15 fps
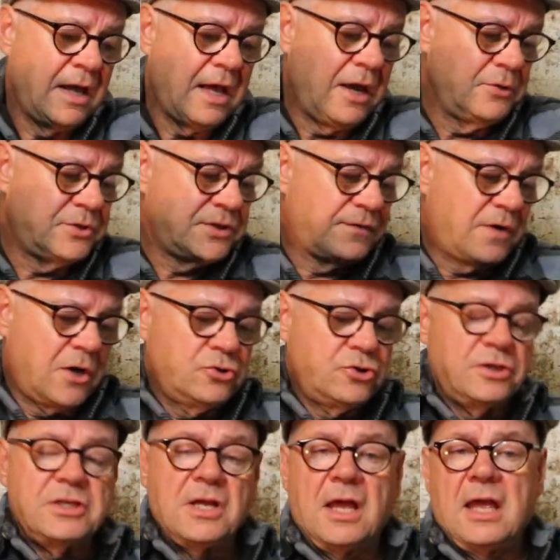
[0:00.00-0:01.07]
out of
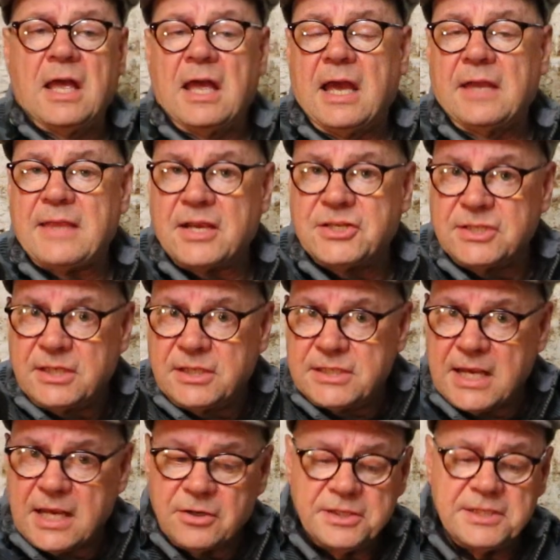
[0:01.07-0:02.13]
100, and that's an
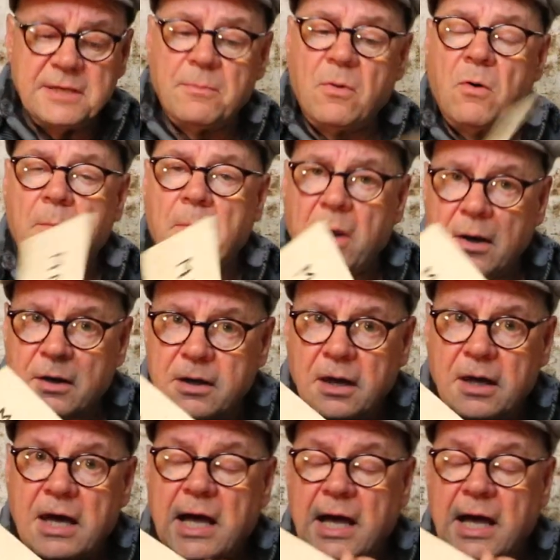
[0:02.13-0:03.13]
integrity malt mark.